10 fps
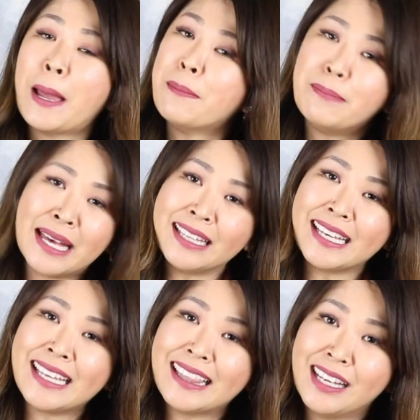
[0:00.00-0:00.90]

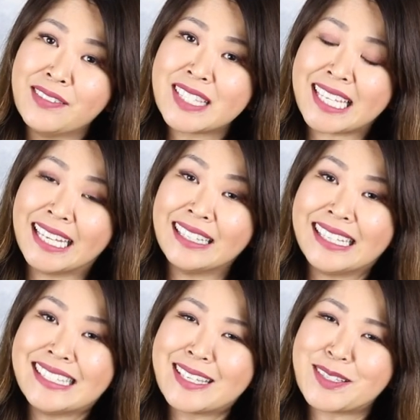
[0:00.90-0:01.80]
Melly loves
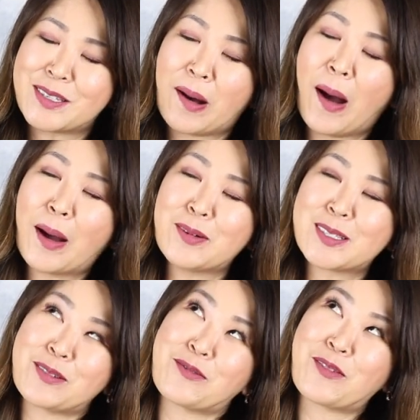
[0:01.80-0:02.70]
Kellys, so I
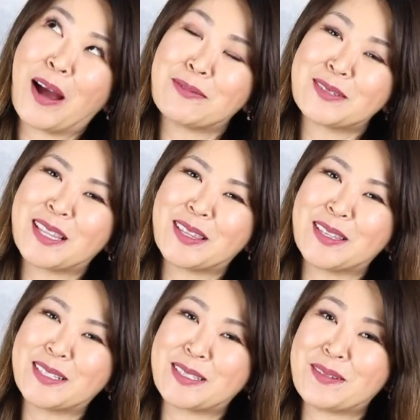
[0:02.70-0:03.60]
was rapt that
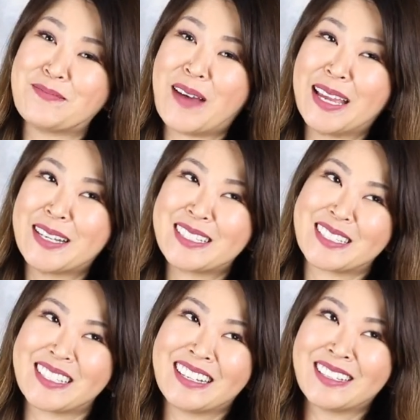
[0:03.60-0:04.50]
this made
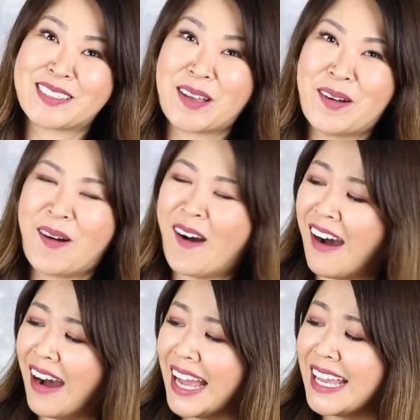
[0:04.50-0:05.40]
it so high.